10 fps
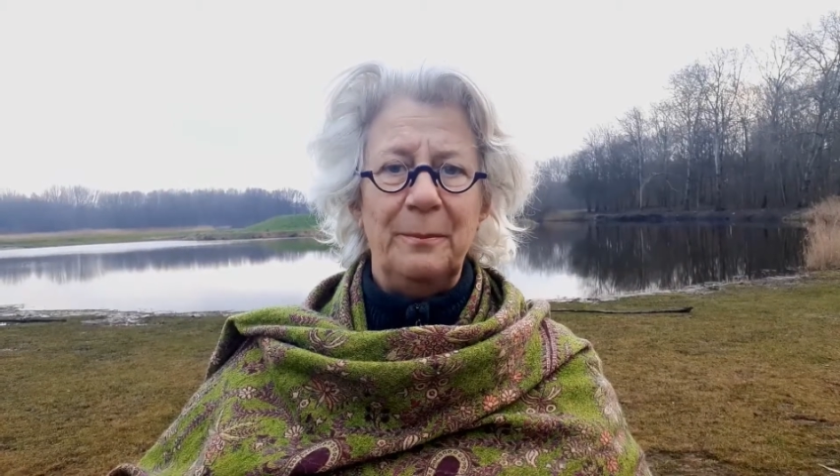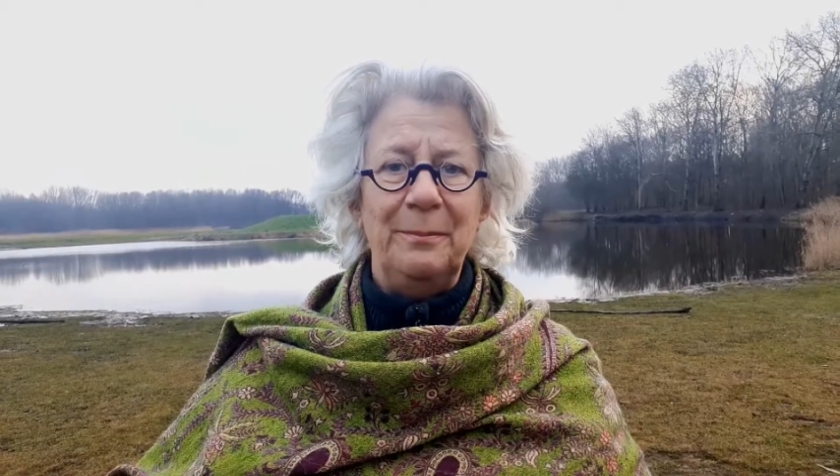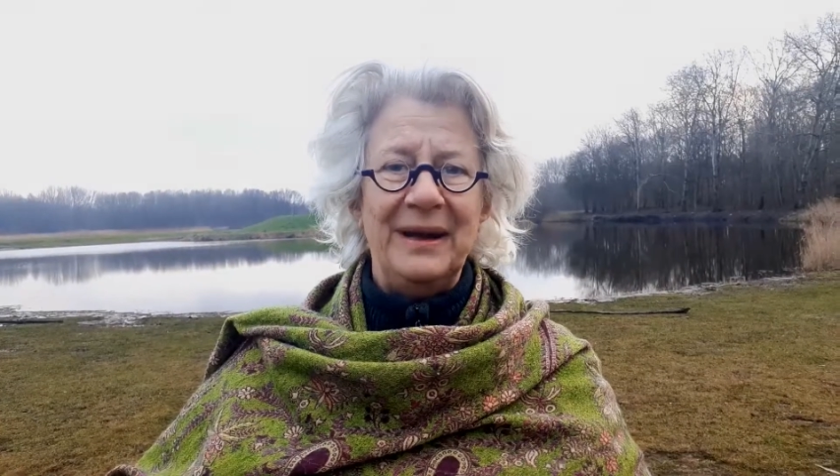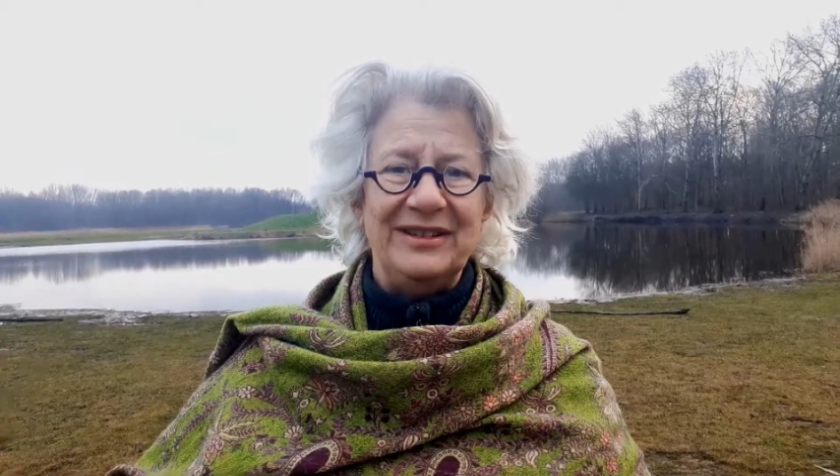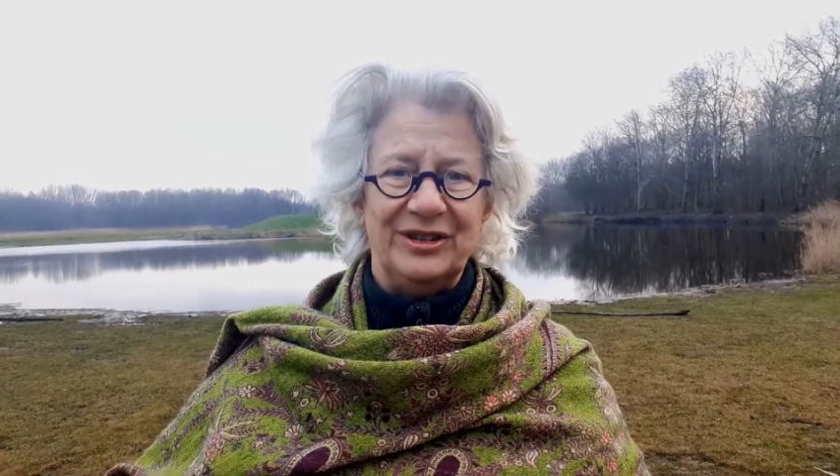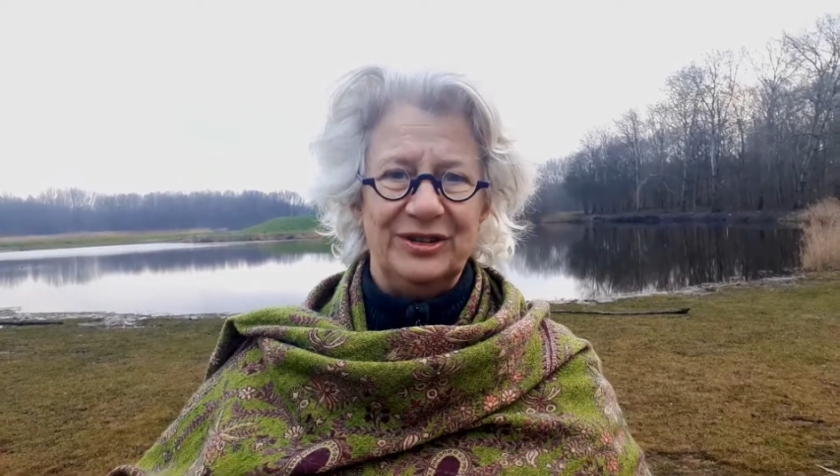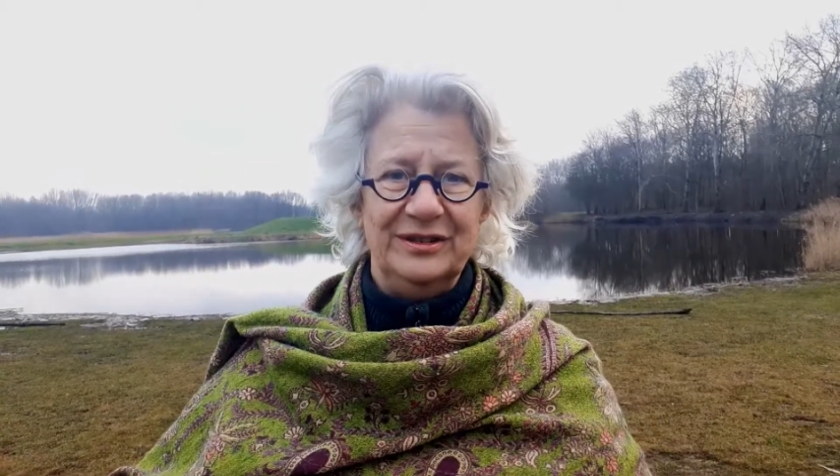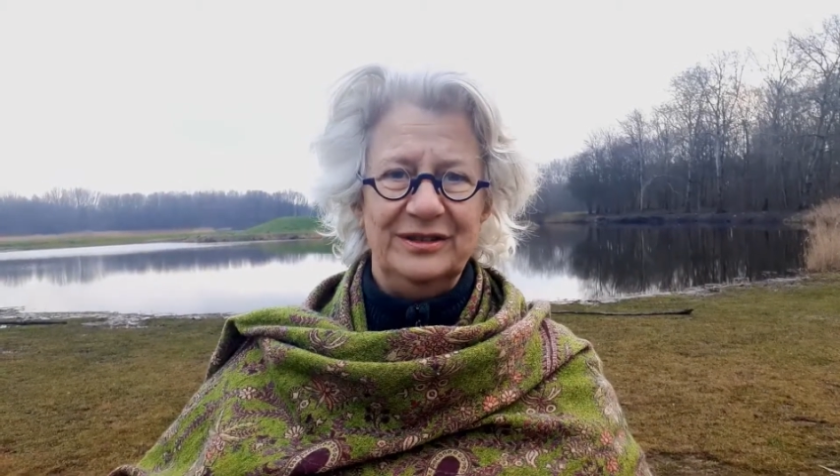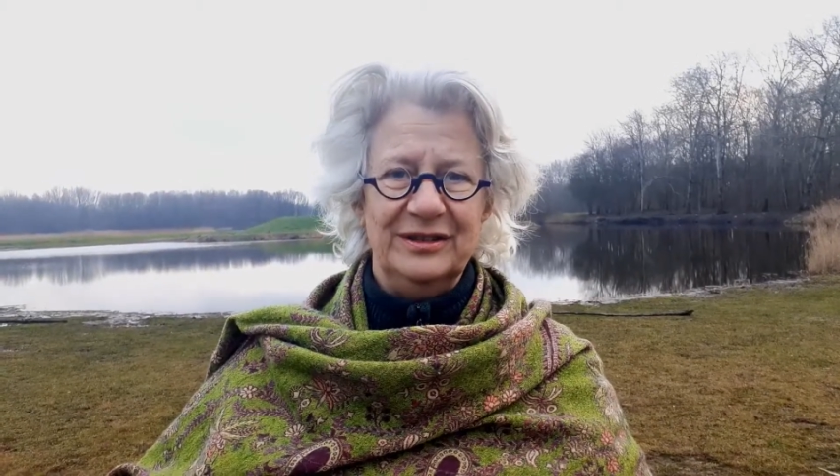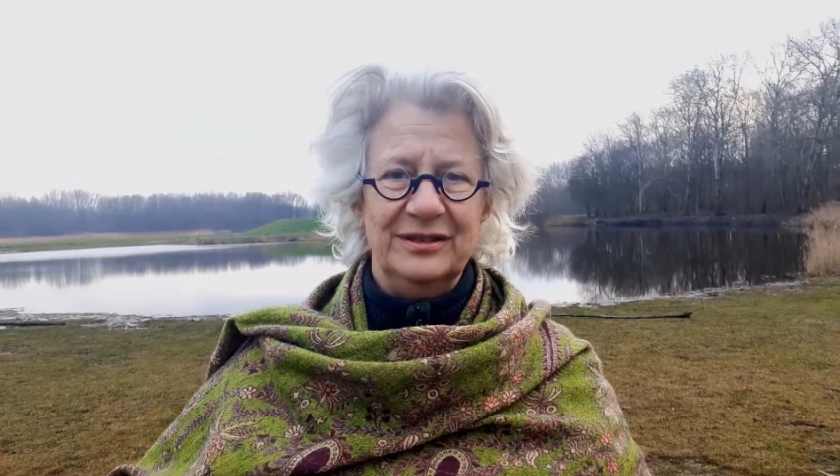
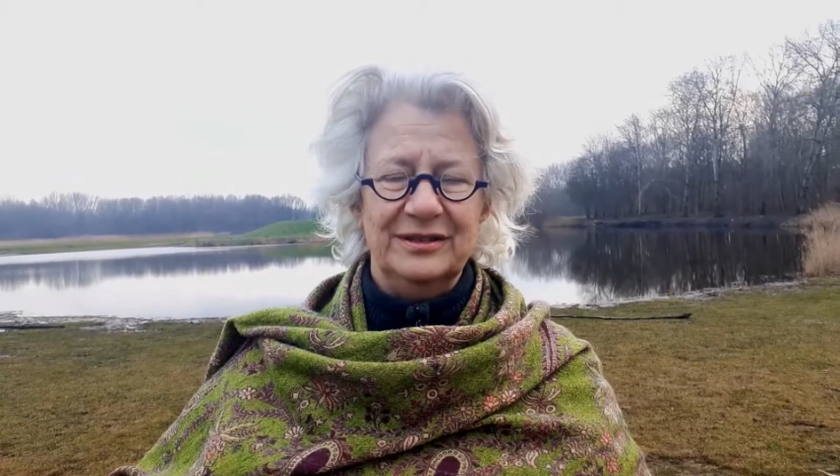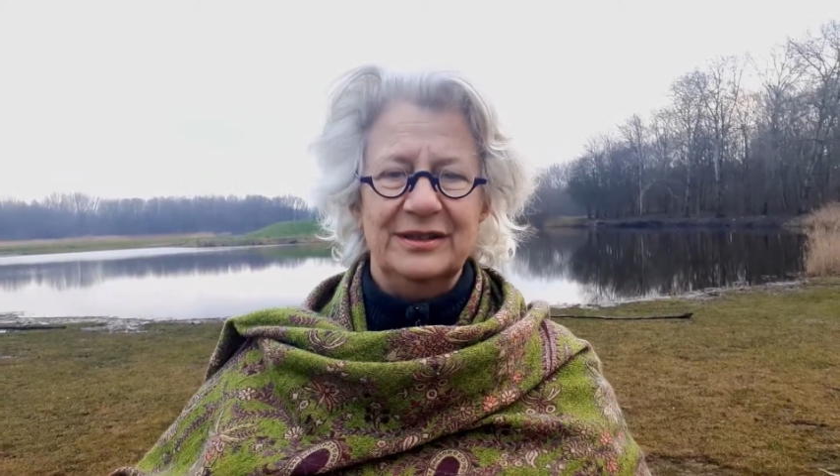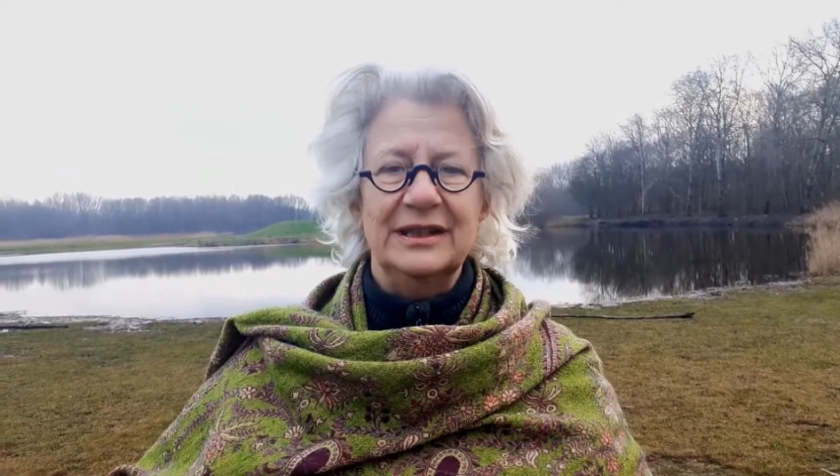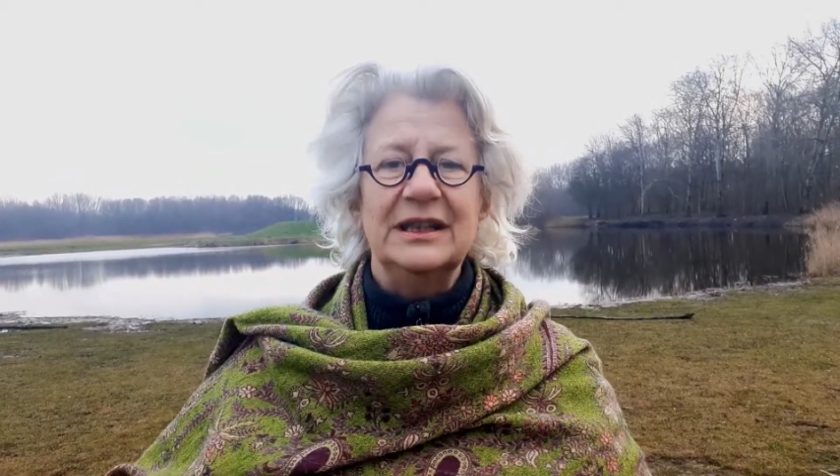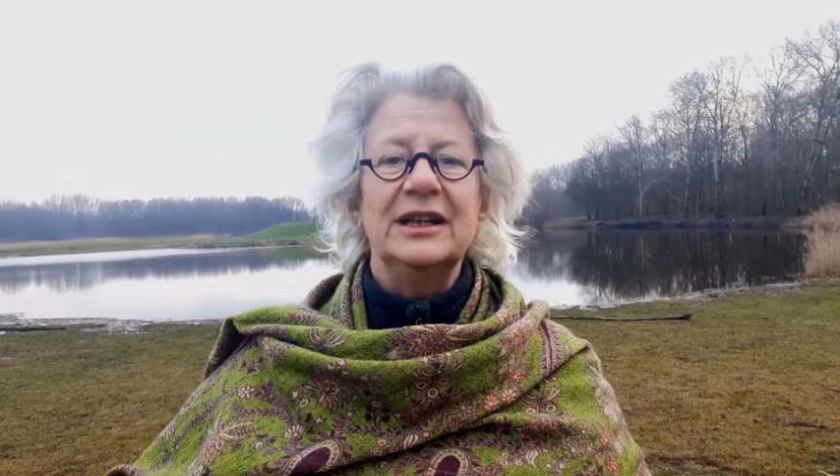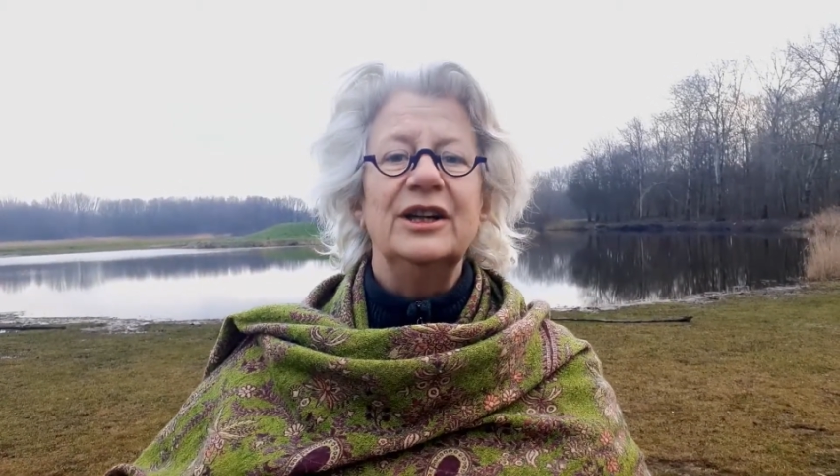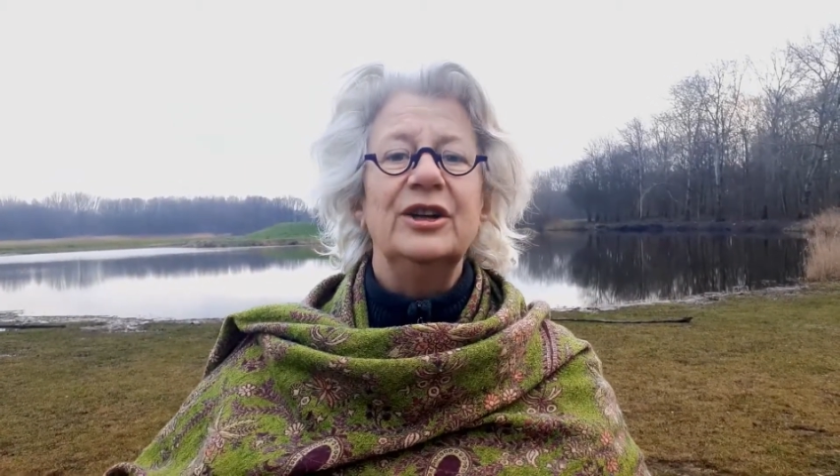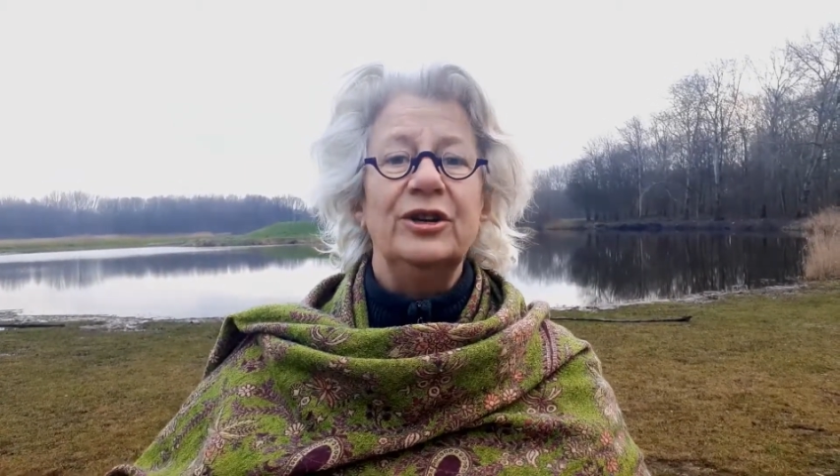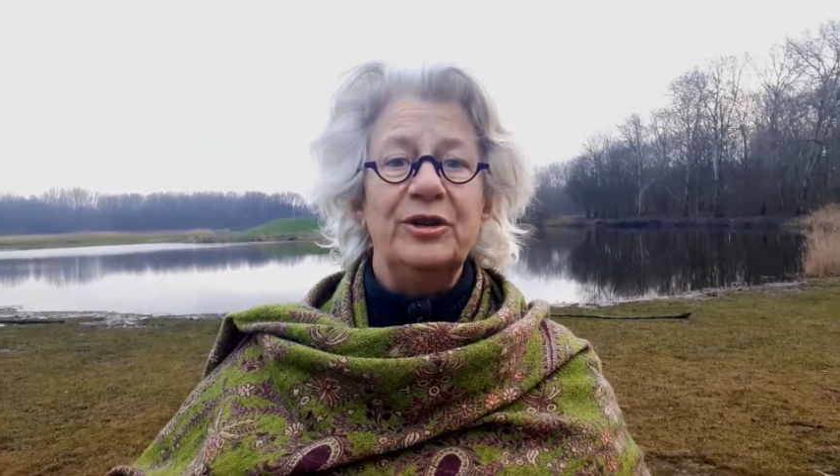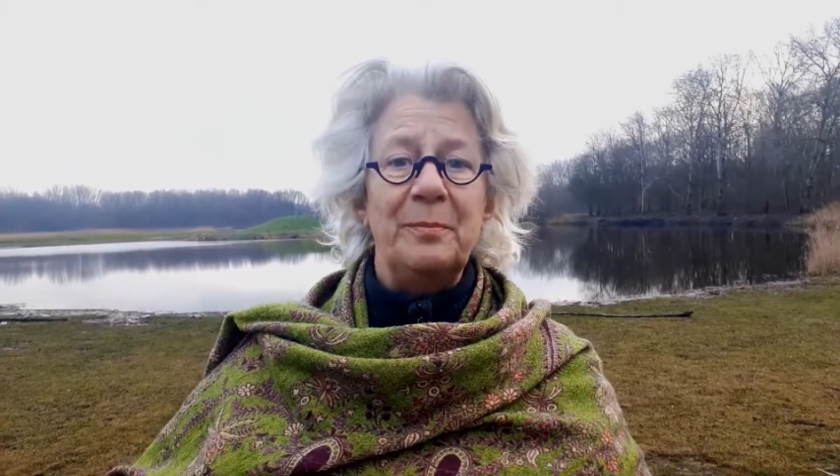pattern,
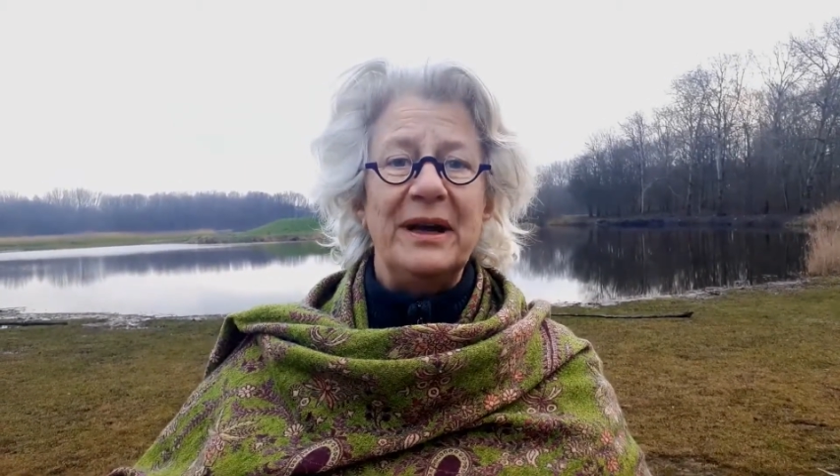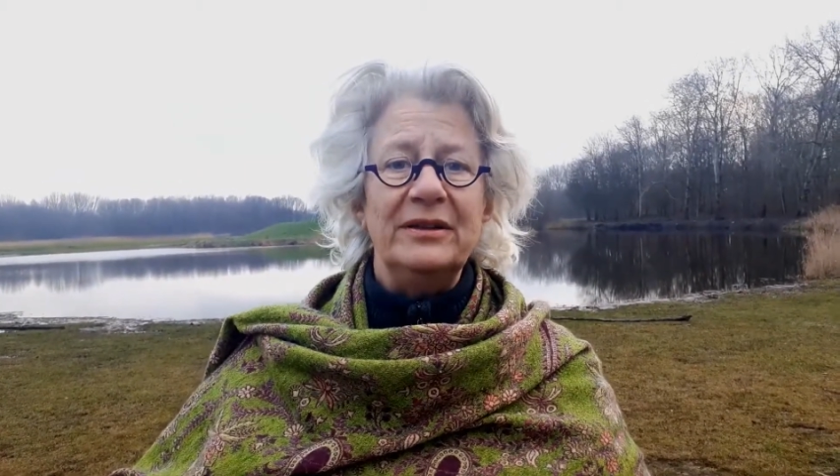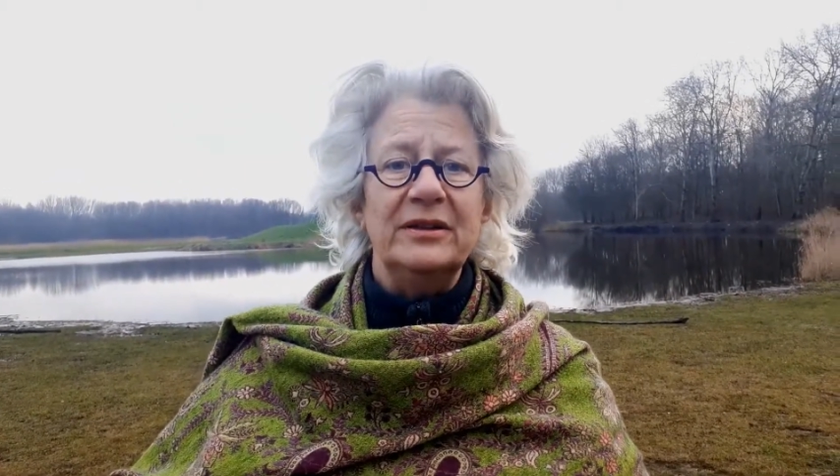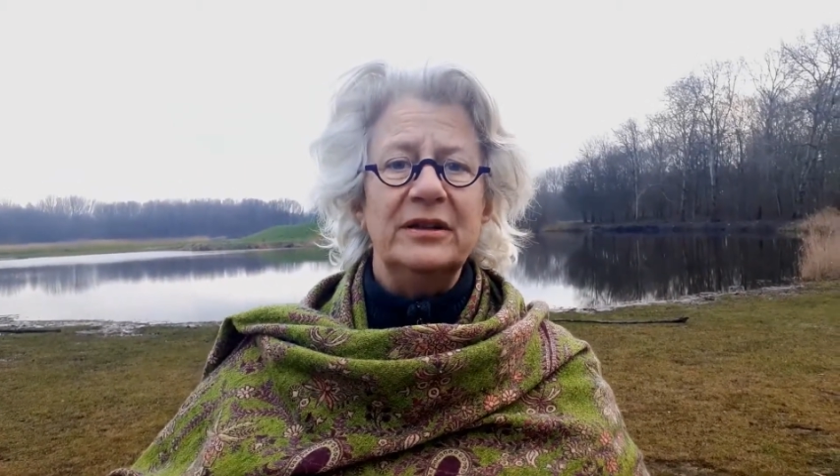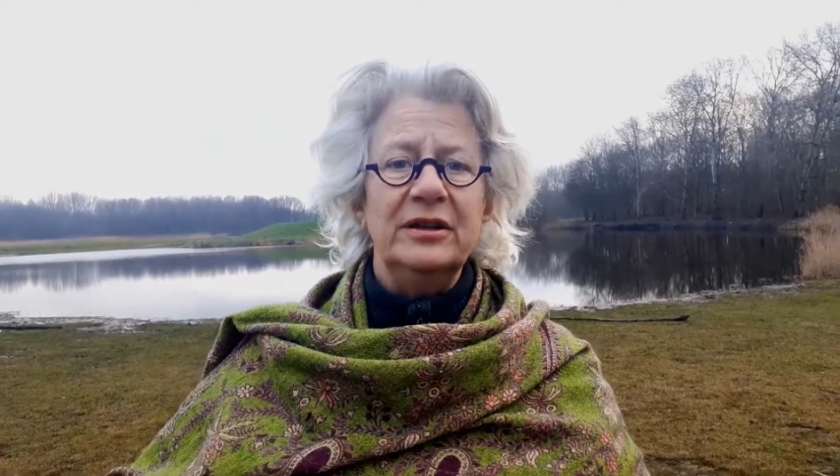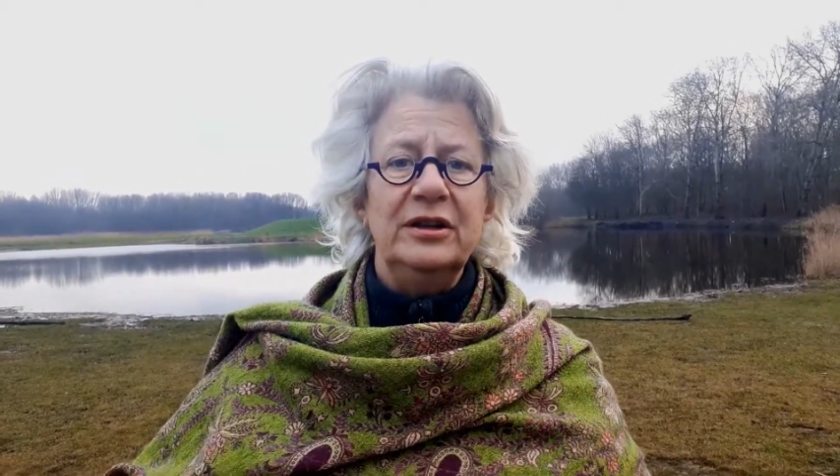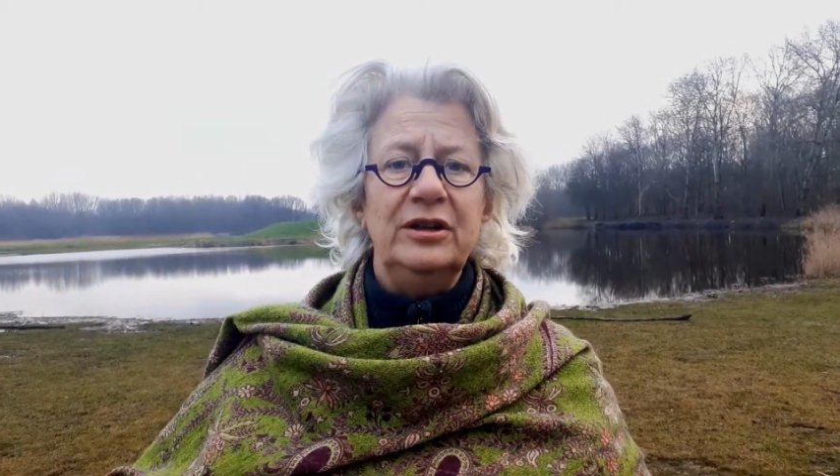the better